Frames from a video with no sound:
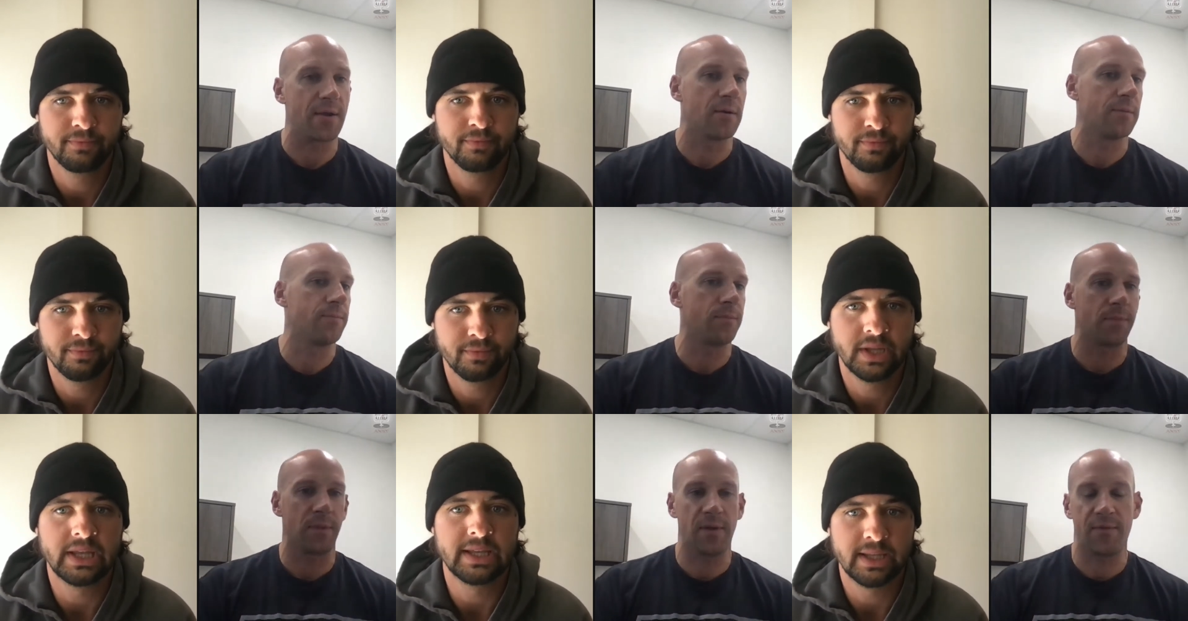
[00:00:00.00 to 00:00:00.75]
Speaker 1: You're
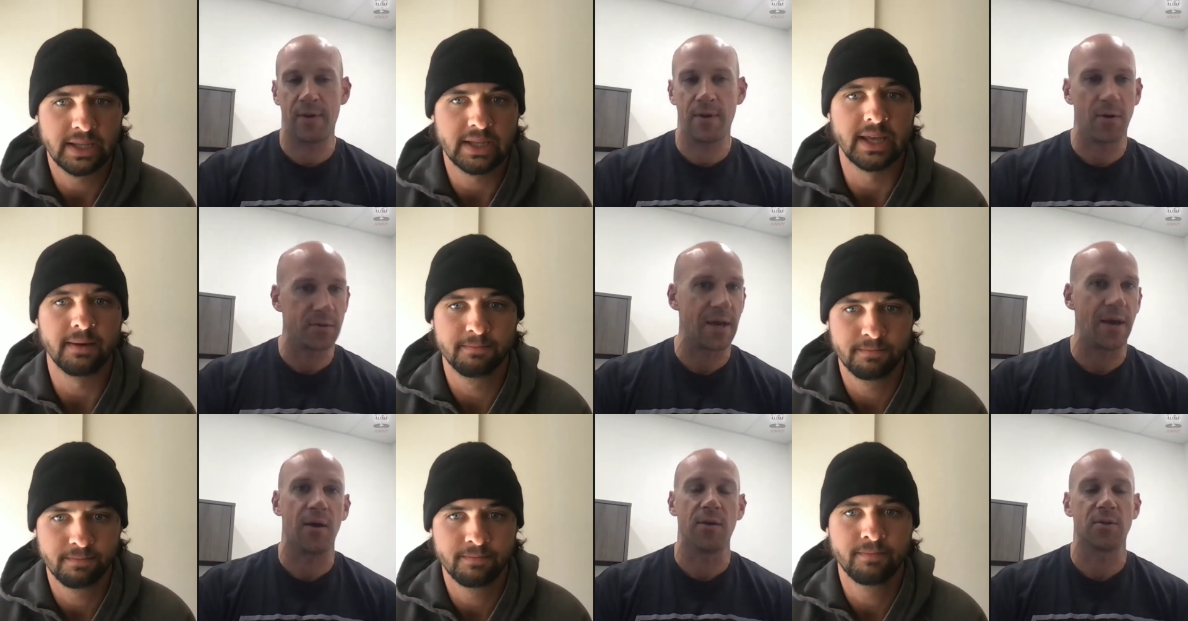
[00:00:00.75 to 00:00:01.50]
living in yep.
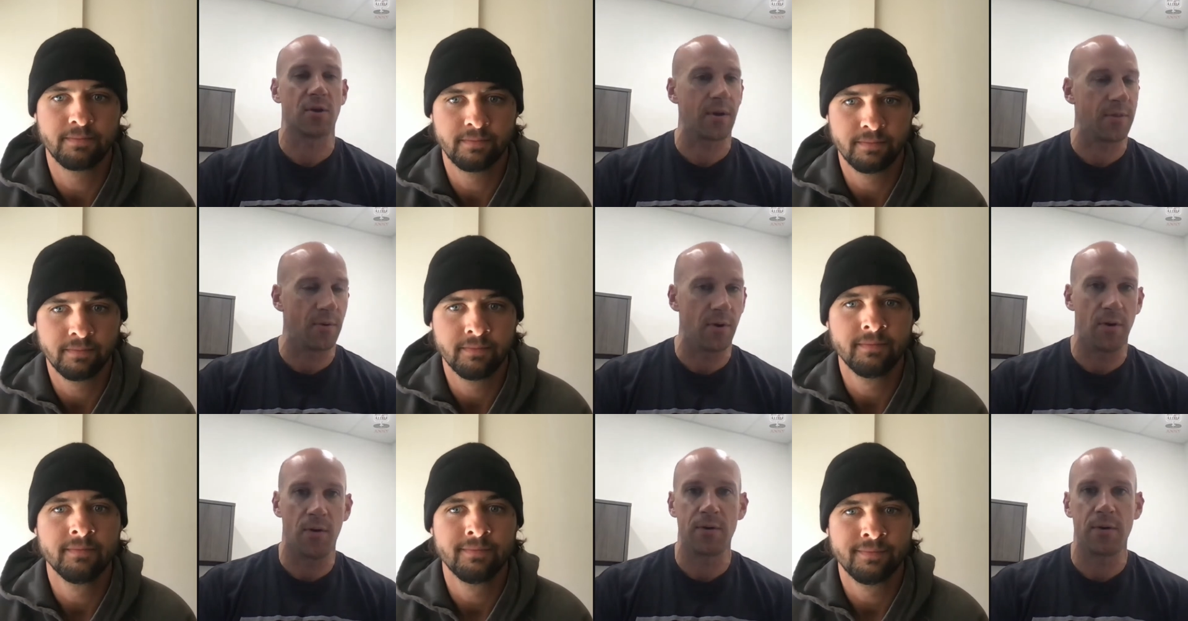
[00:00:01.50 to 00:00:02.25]
hotels on the
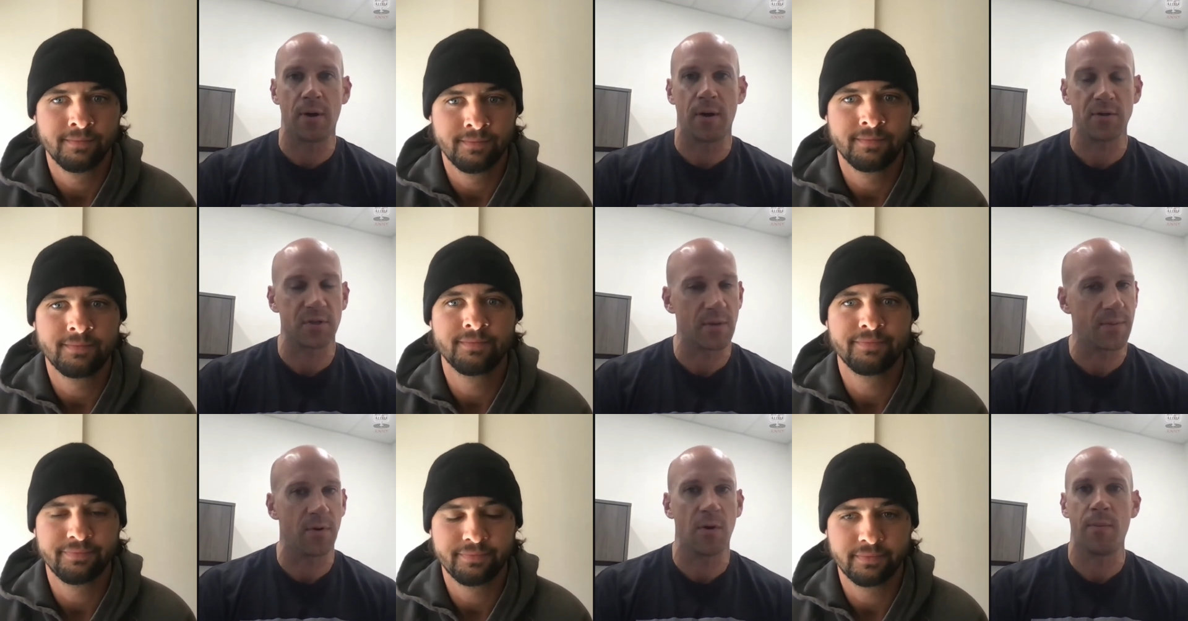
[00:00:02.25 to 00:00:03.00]
road, you're not
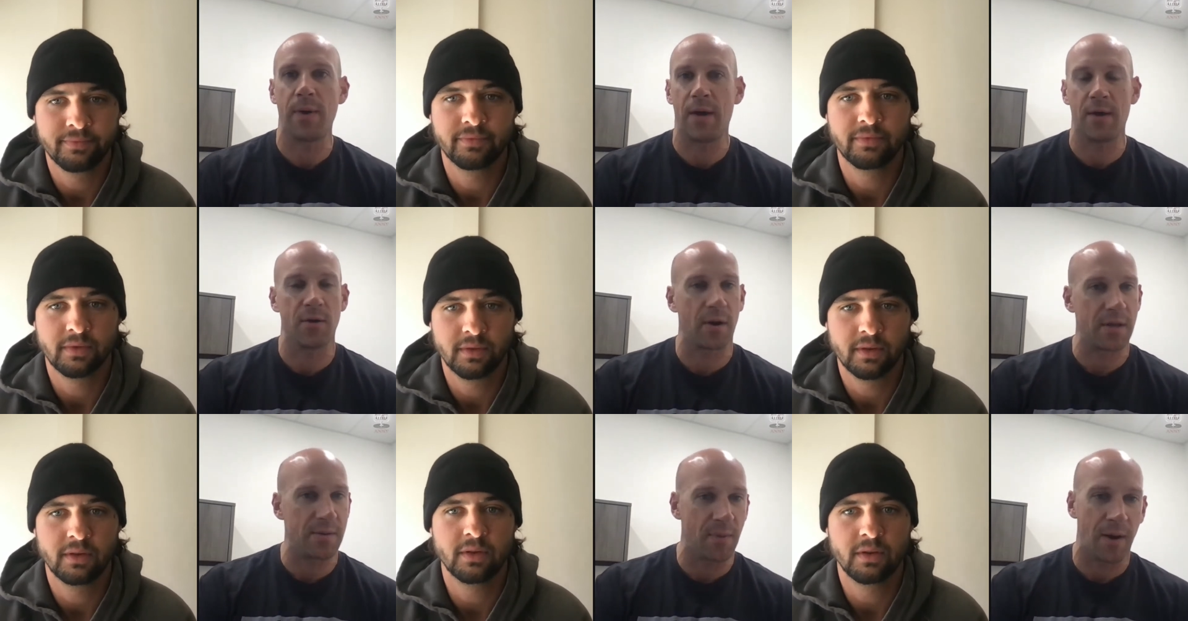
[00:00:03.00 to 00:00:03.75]
sleeping in your own bed, you're
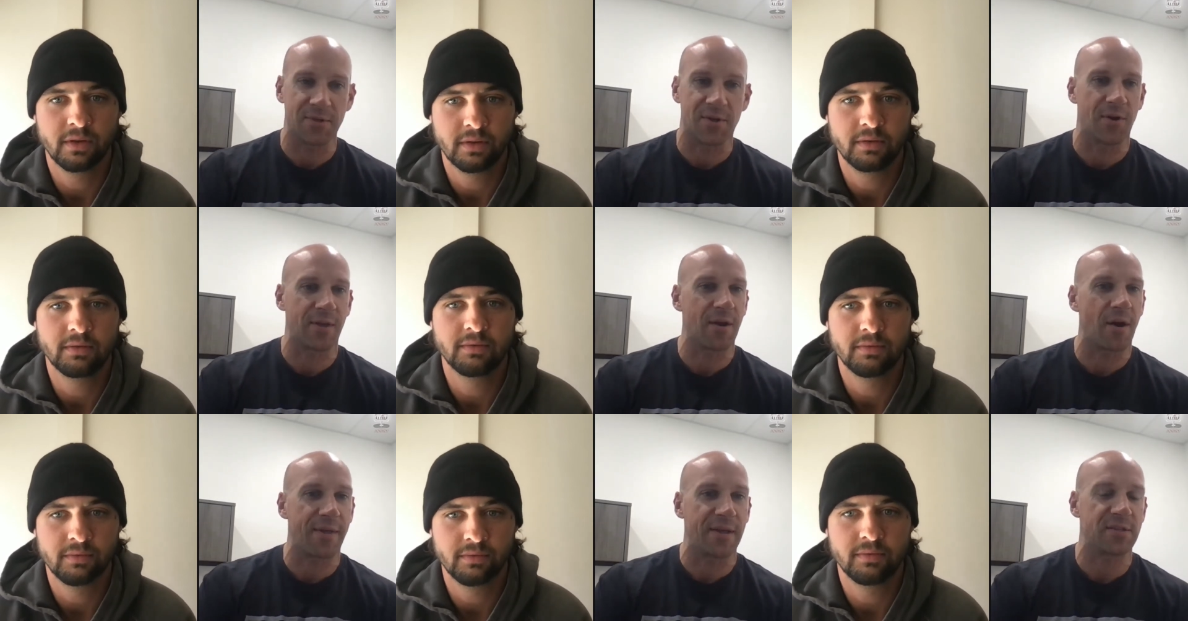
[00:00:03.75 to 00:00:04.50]
not eating mom's cooking,
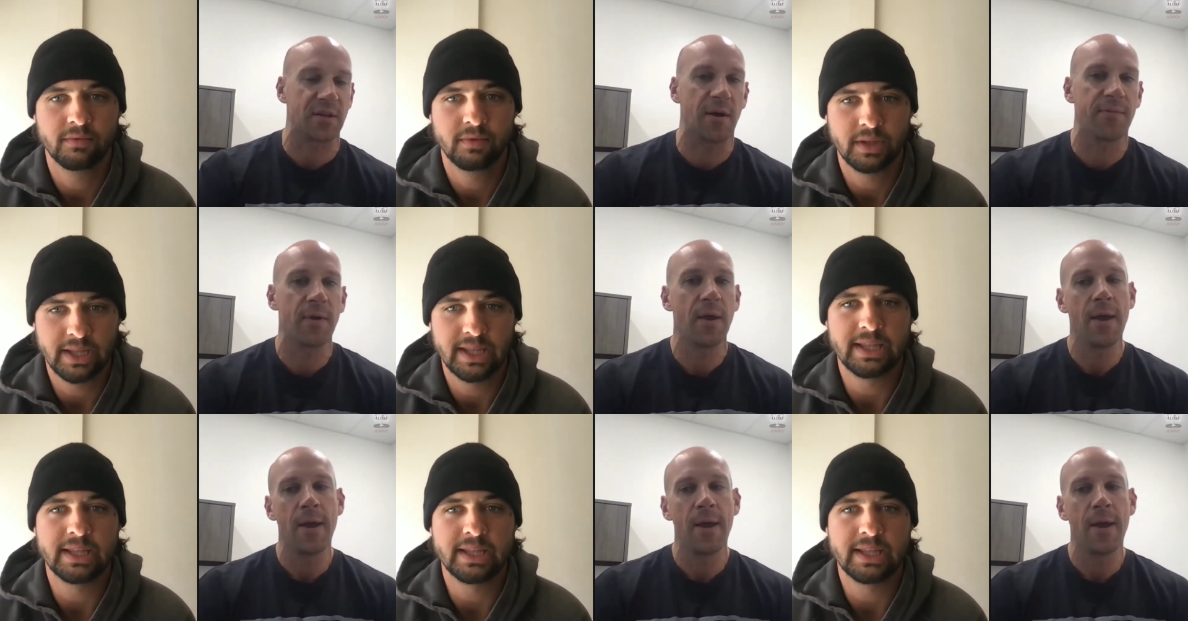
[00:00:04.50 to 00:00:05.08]
all that stuff.